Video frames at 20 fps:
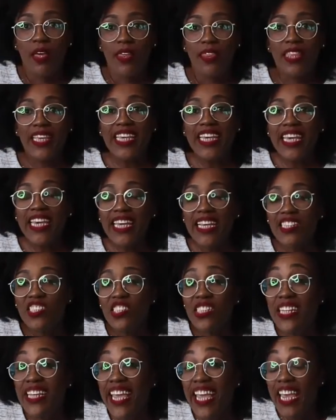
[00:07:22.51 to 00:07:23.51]
The key is
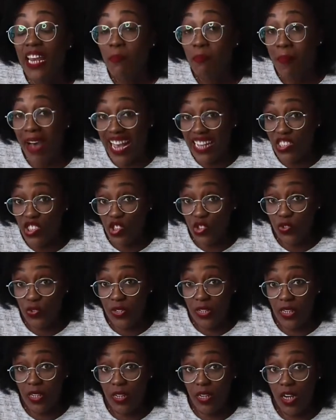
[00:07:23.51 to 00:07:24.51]
to gain
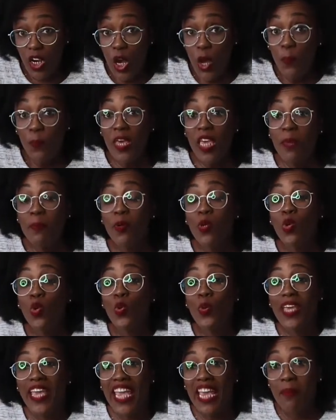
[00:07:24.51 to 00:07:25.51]
mastery. People
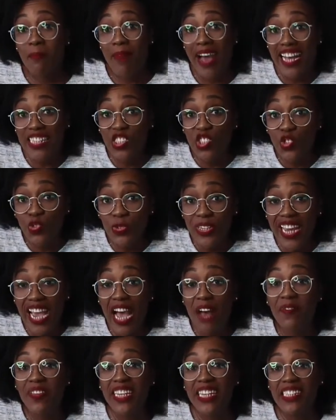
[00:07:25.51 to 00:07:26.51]
who gain mastery
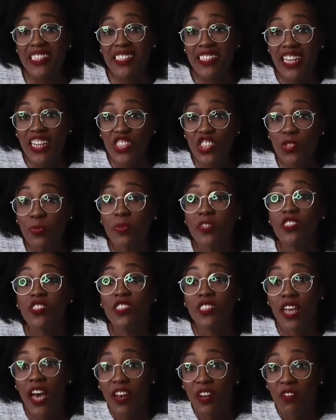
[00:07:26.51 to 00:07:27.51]
have an insatiable
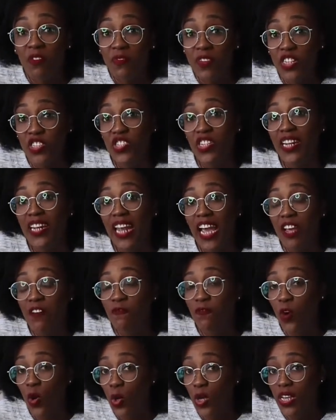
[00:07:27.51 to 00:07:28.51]
tunnel vision-like
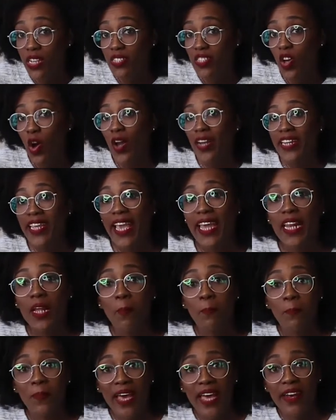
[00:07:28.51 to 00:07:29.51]
focus on getting
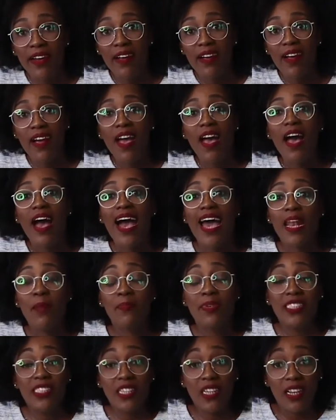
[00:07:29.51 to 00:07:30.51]
better at a
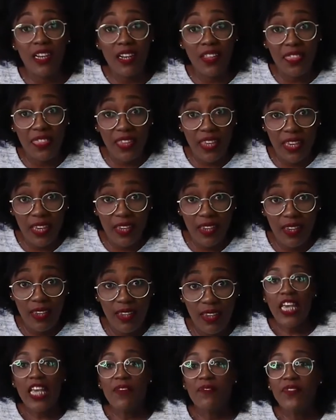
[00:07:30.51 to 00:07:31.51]
particular thing.
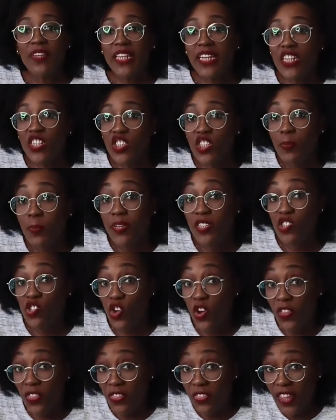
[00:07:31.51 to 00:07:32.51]
If leadership is
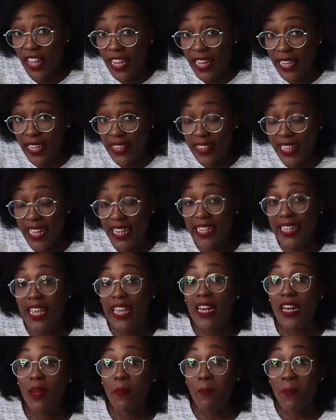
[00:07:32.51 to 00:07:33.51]
your thing, then
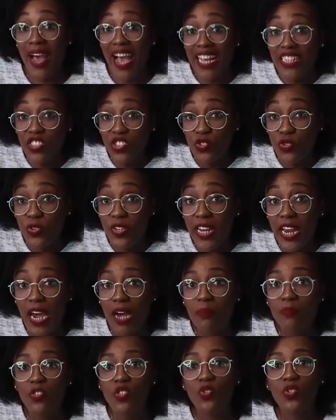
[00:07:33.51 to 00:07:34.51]
gaining mastery
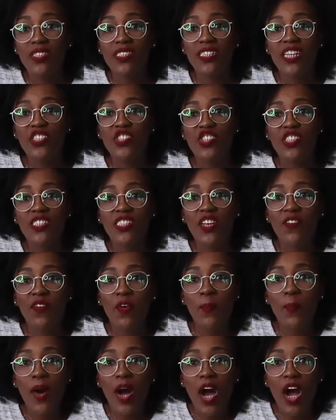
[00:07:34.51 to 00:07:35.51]
helps you to set yourself
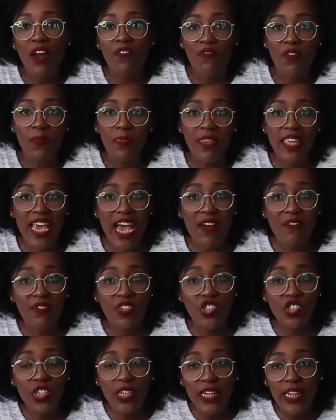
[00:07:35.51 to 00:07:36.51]
apart from the
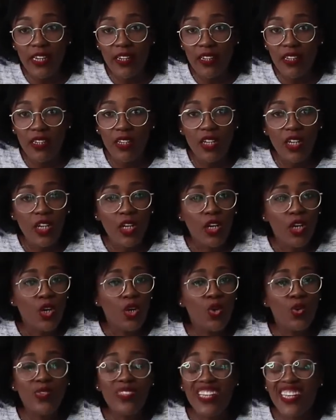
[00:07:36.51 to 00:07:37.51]
average leader
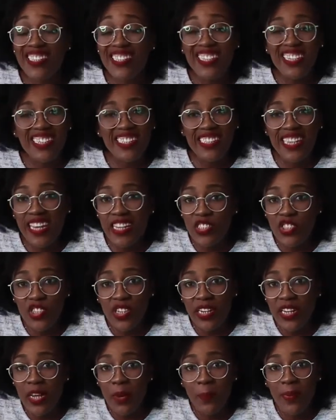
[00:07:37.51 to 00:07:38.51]
who doesn't
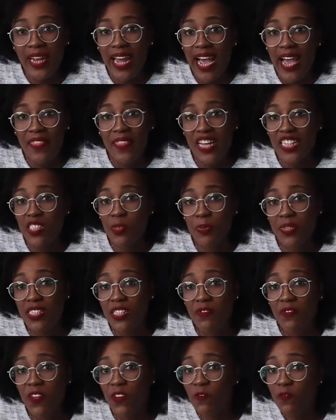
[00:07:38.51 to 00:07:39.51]
intentionally apply that
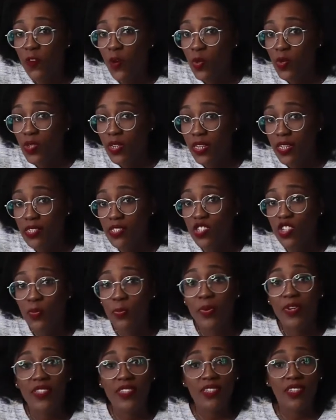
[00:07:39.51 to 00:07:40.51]
specific focus to
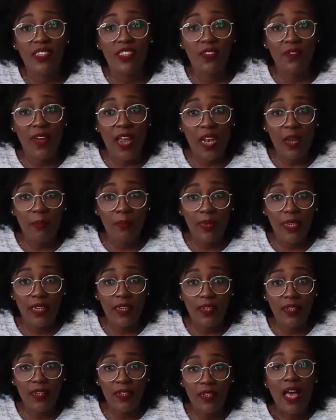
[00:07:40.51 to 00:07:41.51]
personal
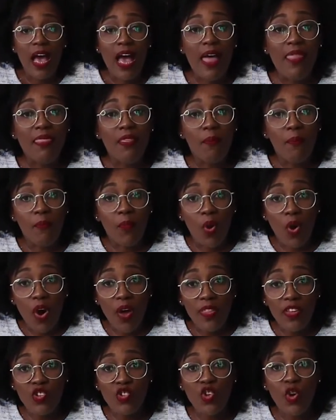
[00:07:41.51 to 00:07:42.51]
development. And the more
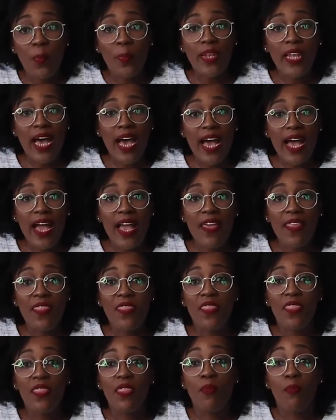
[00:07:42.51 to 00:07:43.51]
that you apply,
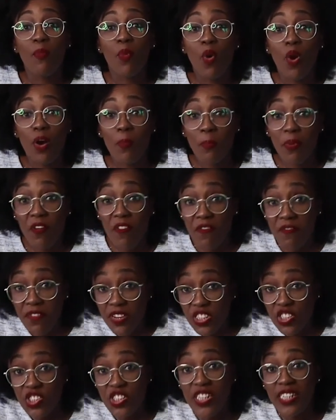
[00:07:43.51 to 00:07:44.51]
the more
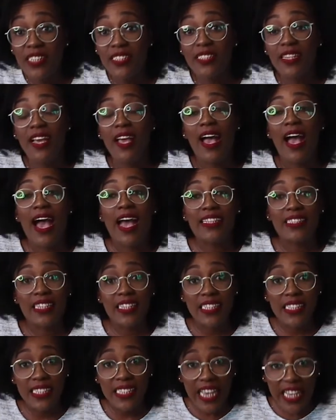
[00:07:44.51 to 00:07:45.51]
proficient and
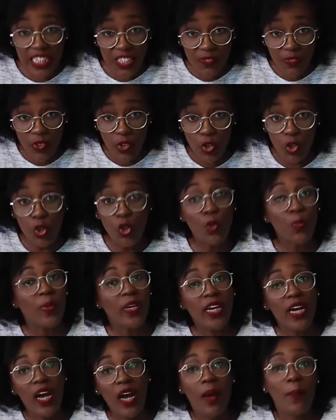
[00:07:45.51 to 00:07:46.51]
successful you
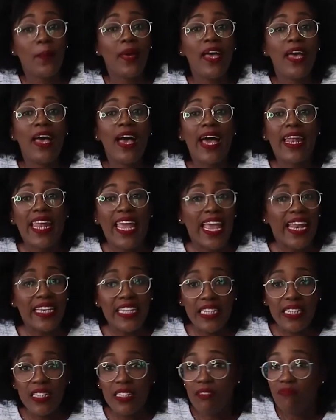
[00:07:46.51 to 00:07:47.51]
become at
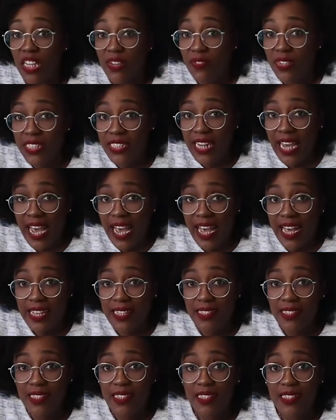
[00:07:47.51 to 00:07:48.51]
any given
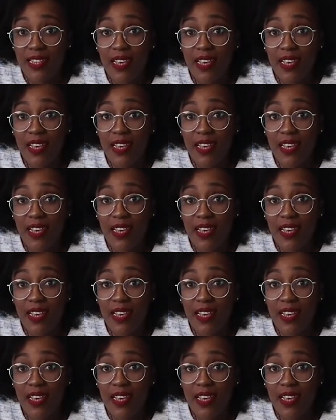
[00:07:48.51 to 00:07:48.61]
task.